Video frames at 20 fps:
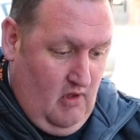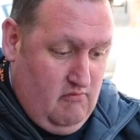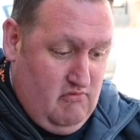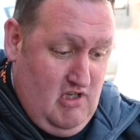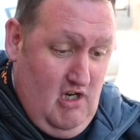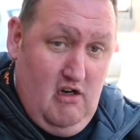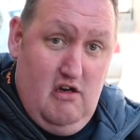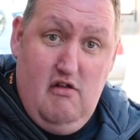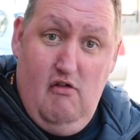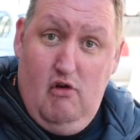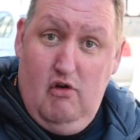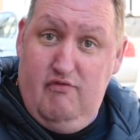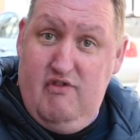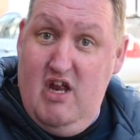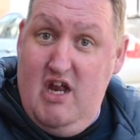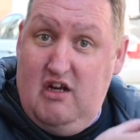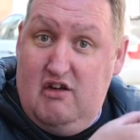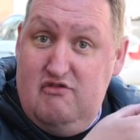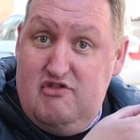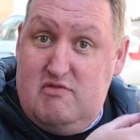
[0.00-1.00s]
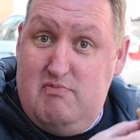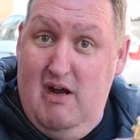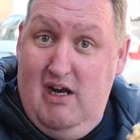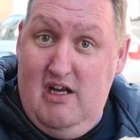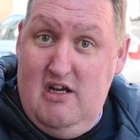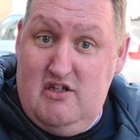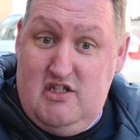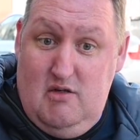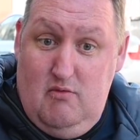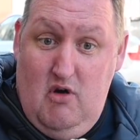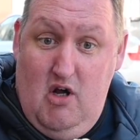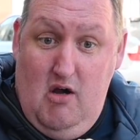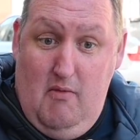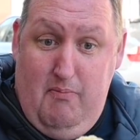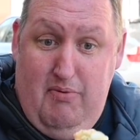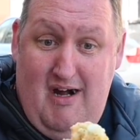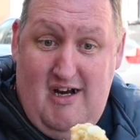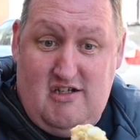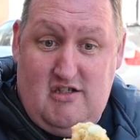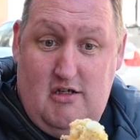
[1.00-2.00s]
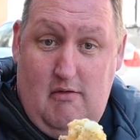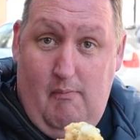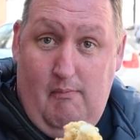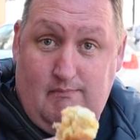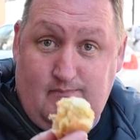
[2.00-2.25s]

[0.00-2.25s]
Tell you up they can smell it as they walk past.